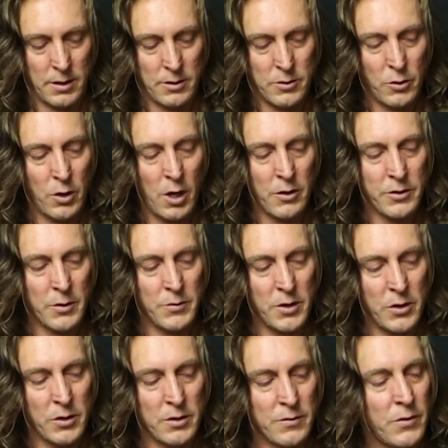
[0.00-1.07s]
So all I'm
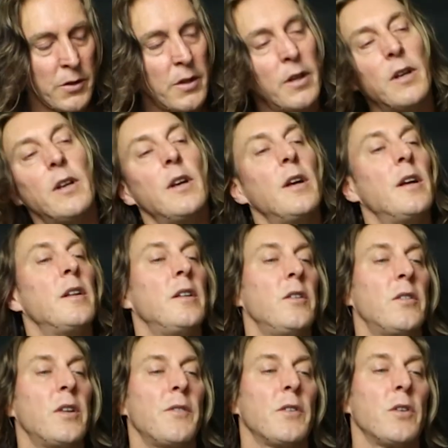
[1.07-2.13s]
doing for the
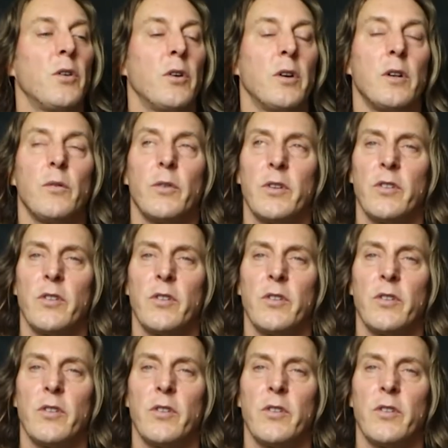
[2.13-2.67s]
D7 chord, which